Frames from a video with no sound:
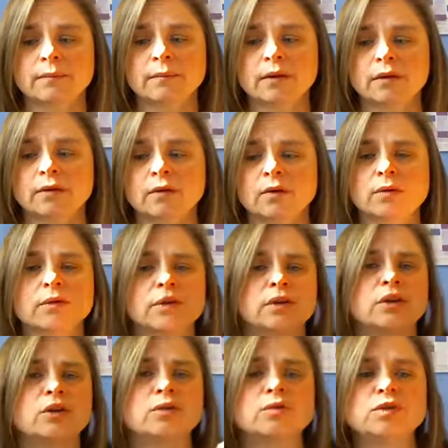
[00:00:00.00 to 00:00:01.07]

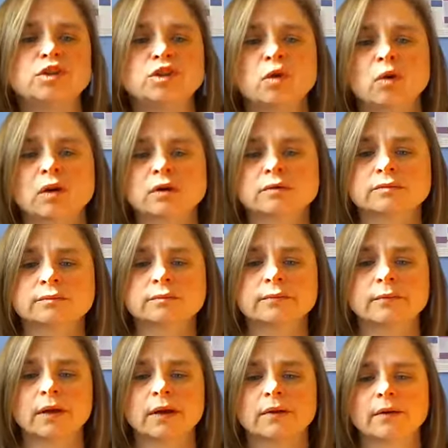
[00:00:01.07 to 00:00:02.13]
use your
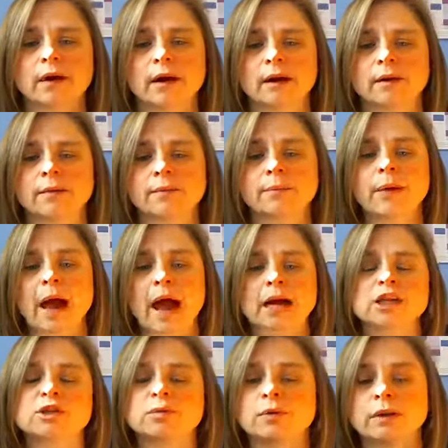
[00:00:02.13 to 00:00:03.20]

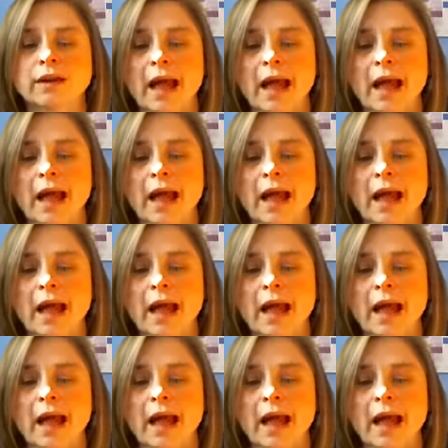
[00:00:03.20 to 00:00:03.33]
actual